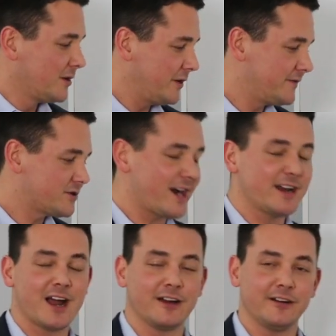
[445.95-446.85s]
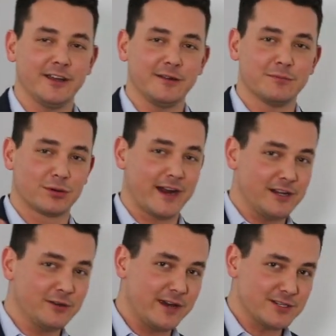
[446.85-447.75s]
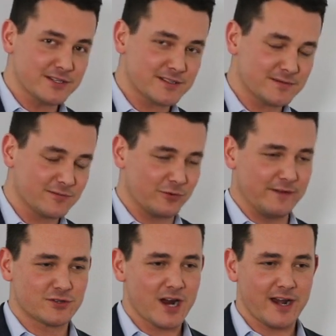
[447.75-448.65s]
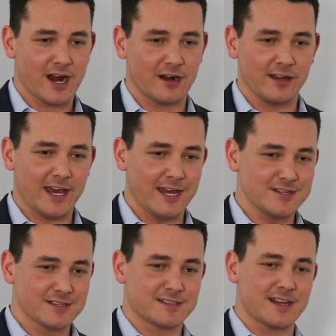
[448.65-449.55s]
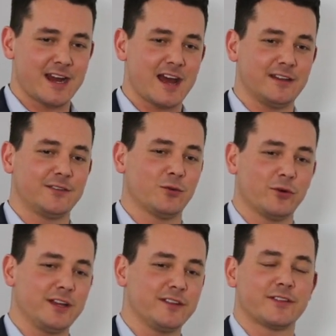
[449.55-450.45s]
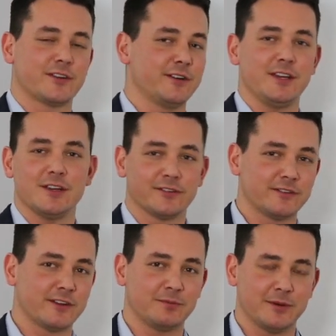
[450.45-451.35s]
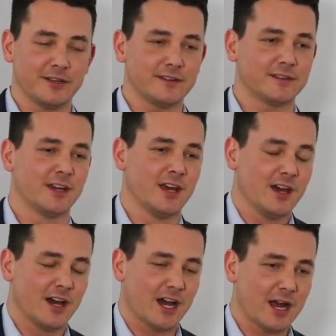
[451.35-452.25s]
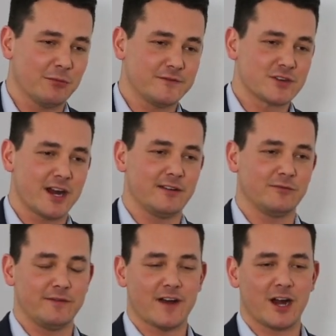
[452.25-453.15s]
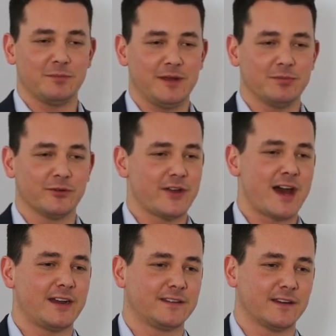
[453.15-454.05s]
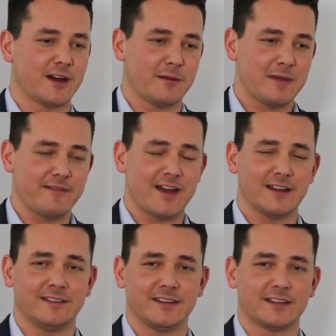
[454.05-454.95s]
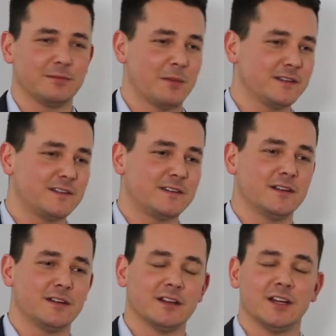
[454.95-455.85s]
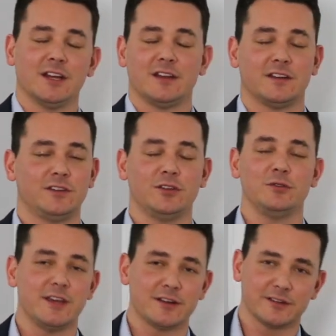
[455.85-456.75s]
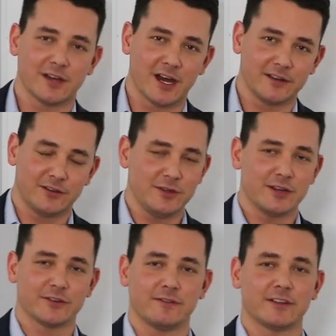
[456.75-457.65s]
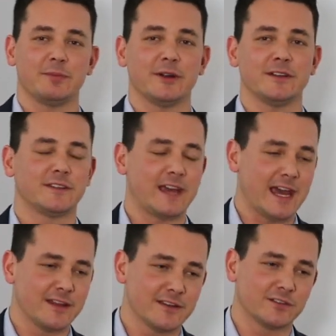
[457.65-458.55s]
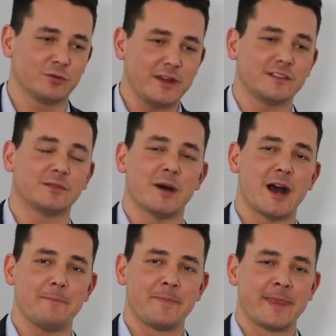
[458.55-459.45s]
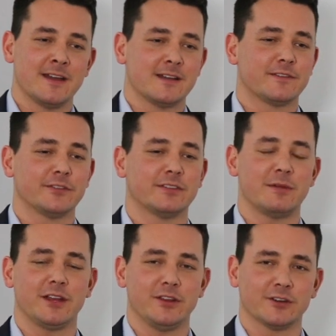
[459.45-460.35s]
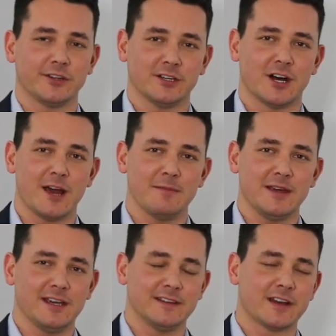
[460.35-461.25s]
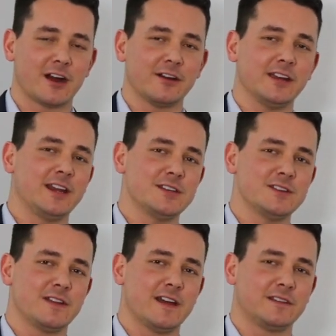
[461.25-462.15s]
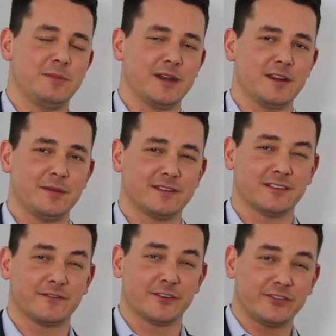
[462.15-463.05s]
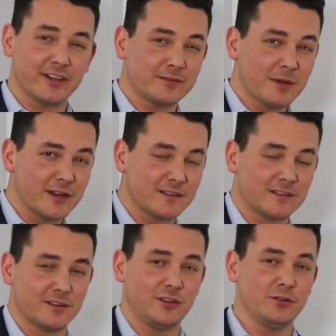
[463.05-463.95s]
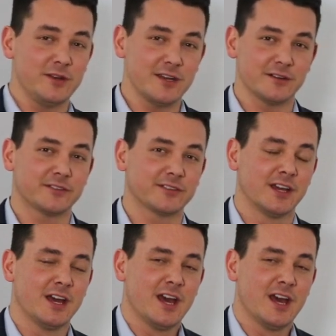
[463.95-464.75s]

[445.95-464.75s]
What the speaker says: we've tried hiring brand new agents. We've tried hiring agents that had 20, 30 years of experience. We've hired people that have had 6 months to 2 years of experience. And the sweet spot for somebody in the early climb is hiring an agent that's been in the business for 6 months to 2 years.